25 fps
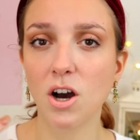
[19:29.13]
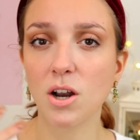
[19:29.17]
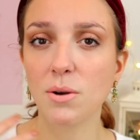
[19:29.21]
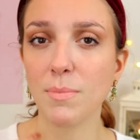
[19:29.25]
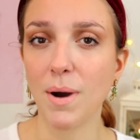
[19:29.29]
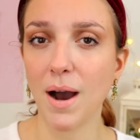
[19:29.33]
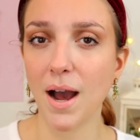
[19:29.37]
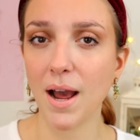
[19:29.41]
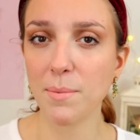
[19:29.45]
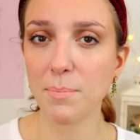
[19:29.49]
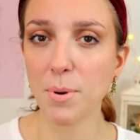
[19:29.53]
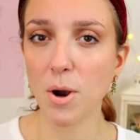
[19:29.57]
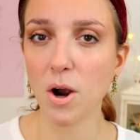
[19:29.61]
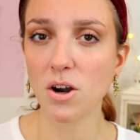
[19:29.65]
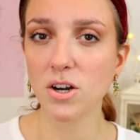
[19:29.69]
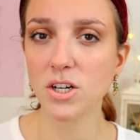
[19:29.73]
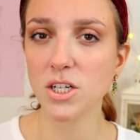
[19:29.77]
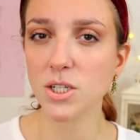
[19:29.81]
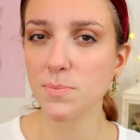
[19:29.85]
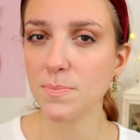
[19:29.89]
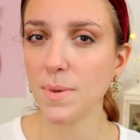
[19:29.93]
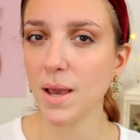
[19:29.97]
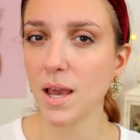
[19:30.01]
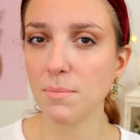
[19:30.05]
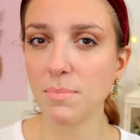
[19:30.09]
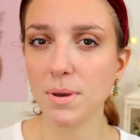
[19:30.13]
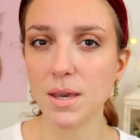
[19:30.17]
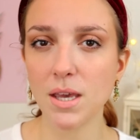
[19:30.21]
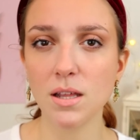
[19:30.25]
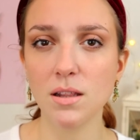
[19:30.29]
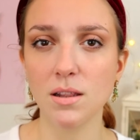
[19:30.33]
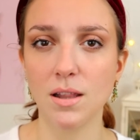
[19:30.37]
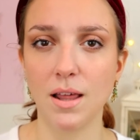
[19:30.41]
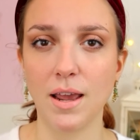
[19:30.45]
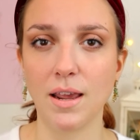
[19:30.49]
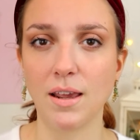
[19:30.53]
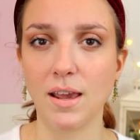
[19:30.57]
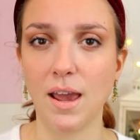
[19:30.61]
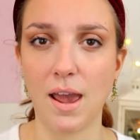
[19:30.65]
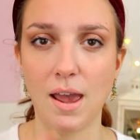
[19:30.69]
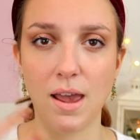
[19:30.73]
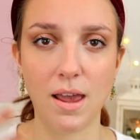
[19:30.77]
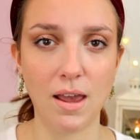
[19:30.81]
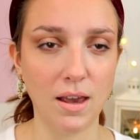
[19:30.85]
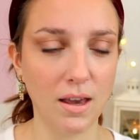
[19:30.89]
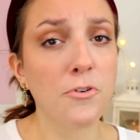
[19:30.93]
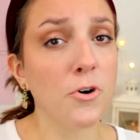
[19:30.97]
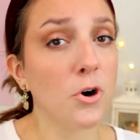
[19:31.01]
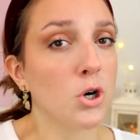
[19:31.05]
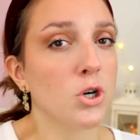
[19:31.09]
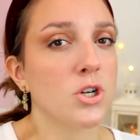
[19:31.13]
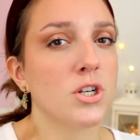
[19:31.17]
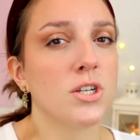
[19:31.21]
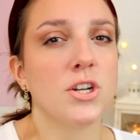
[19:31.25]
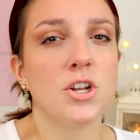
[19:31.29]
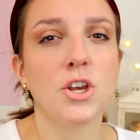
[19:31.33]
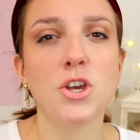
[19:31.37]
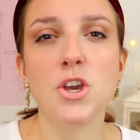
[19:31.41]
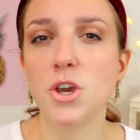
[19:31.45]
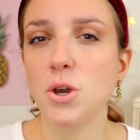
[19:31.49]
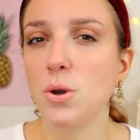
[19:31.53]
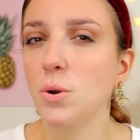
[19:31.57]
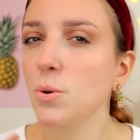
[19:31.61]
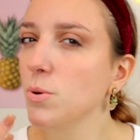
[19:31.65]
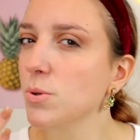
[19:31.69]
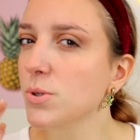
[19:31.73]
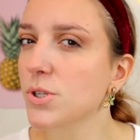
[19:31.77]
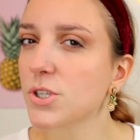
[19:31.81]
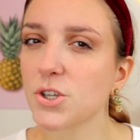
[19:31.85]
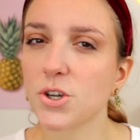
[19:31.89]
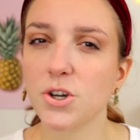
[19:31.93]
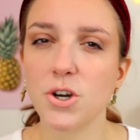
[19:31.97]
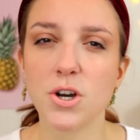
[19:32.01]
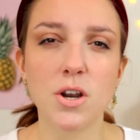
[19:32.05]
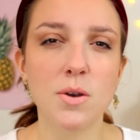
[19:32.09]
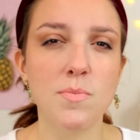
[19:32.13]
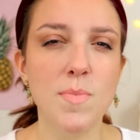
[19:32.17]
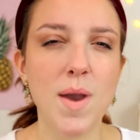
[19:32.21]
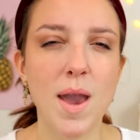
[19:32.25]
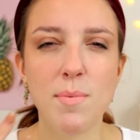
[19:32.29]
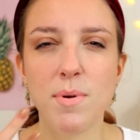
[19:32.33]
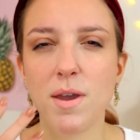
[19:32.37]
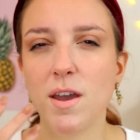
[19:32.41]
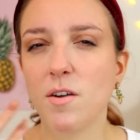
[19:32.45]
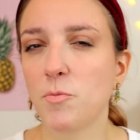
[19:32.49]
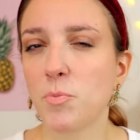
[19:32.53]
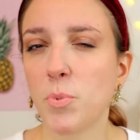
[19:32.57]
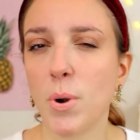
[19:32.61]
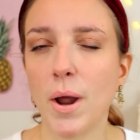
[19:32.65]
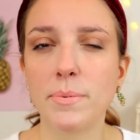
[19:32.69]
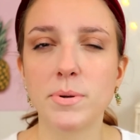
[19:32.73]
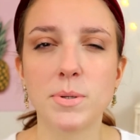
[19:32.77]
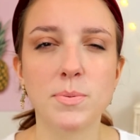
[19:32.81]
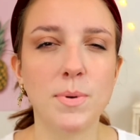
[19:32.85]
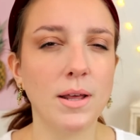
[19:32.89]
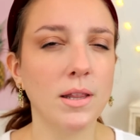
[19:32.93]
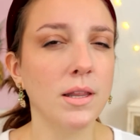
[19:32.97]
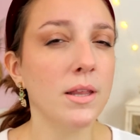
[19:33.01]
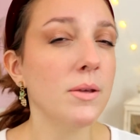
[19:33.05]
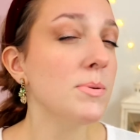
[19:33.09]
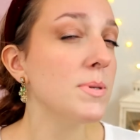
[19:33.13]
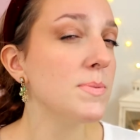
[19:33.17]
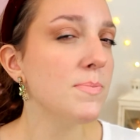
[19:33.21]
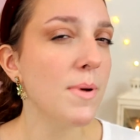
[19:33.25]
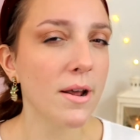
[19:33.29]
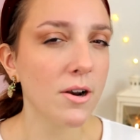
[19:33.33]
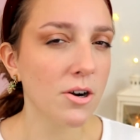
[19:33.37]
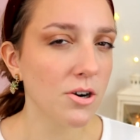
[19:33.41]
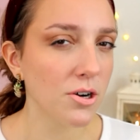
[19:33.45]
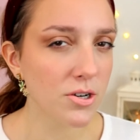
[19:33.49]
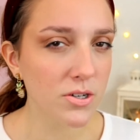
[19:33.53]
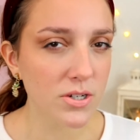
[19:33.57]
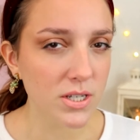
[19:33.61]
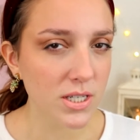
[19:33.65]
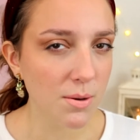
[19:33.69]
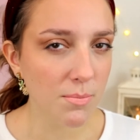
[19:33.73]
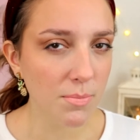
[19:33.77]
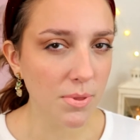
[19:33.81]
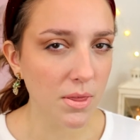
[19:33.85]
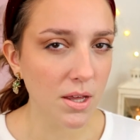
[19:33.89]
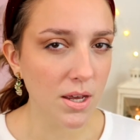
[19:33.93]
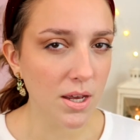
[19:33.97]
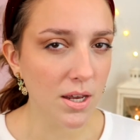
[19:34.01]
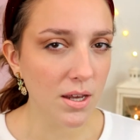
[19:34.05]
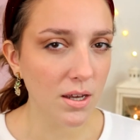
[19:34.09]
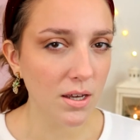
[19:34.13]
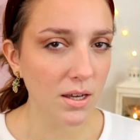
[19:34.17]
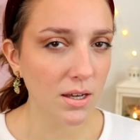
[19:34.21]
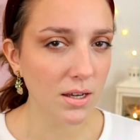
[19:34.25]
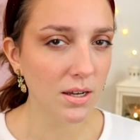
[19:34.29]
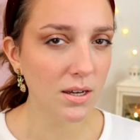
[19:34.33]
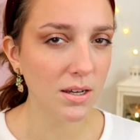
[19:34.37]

on my part, maybe, like a first use could maybe have prepped my lips better or something